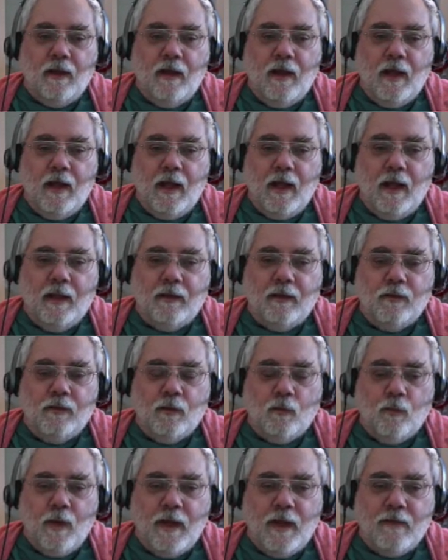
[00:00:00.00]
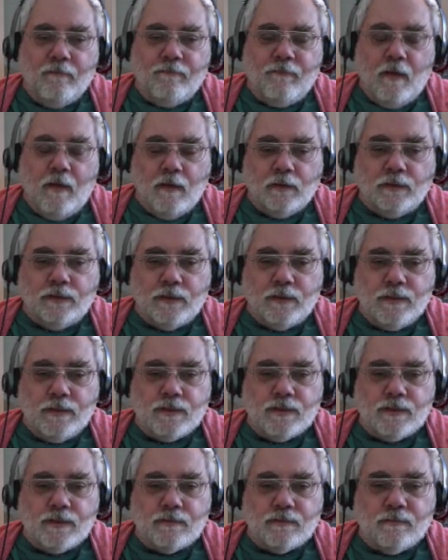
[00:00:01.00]
And the wave
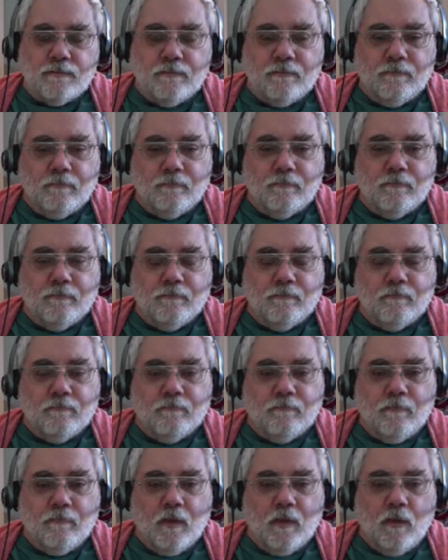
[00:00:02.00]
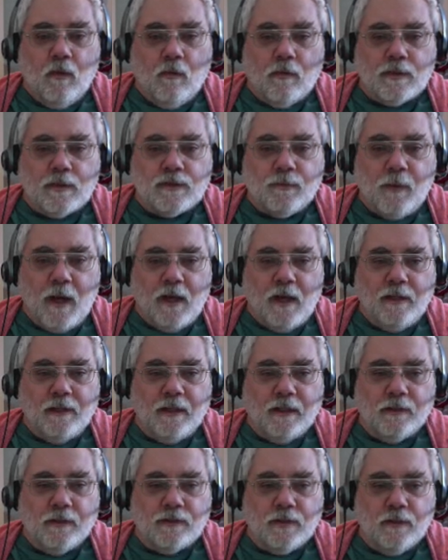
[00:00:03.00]
functions
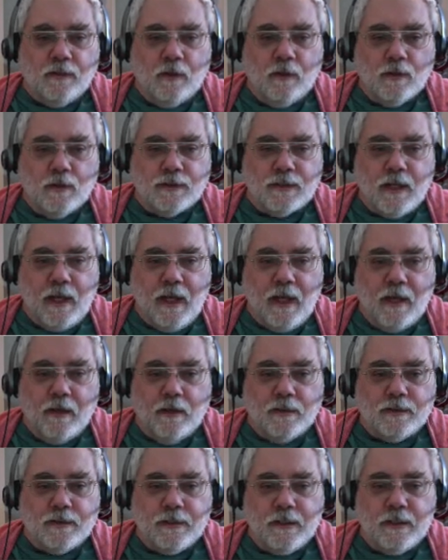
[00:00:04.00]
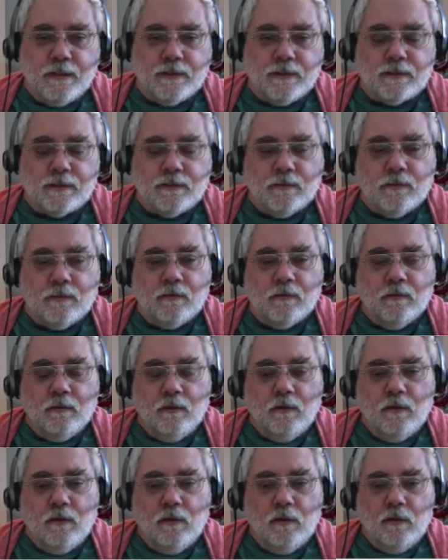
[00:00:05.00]
corresponding to those energies
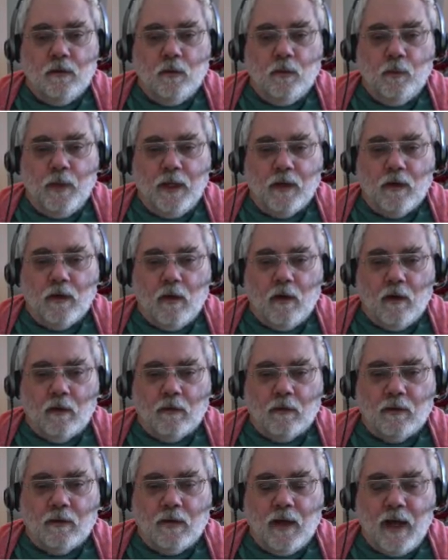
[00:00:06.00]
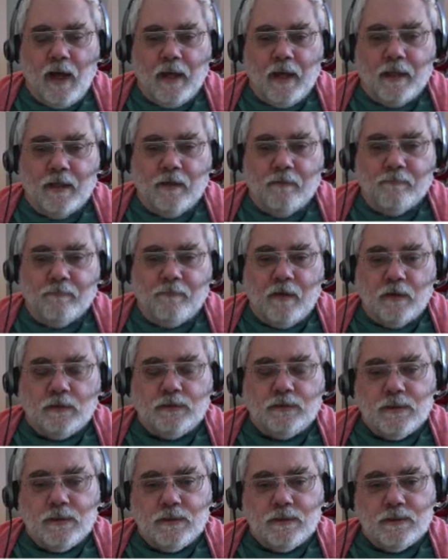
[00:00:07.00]
we call Eigen
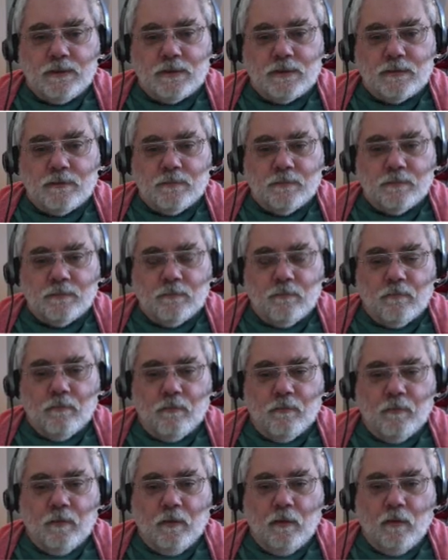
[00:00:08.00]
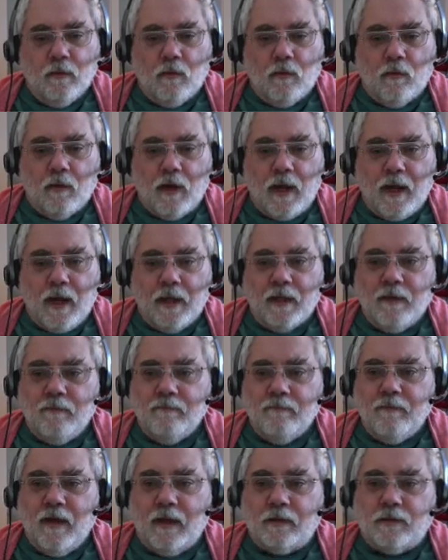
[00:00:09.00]
Functions or
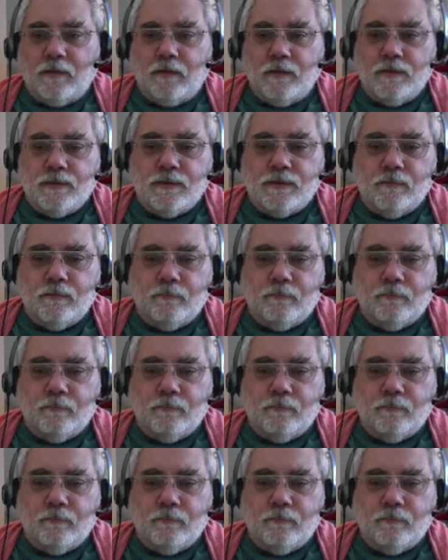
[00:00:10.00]
eigenvectors.